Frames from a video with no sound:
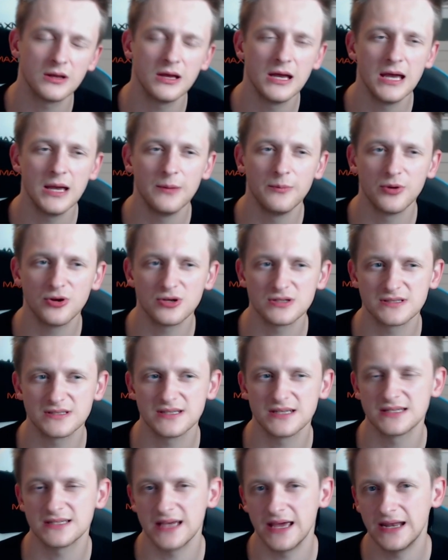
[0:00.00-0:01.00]
because this
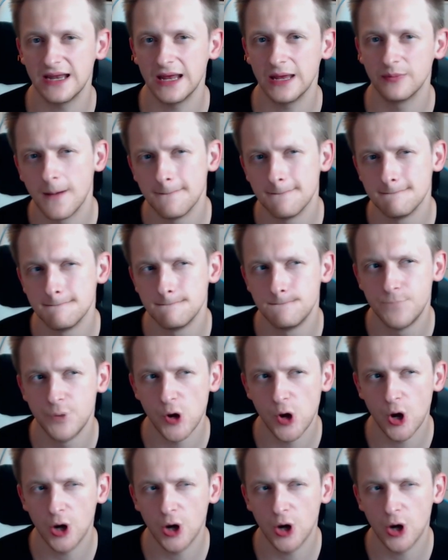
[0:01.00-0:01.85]
enabled burn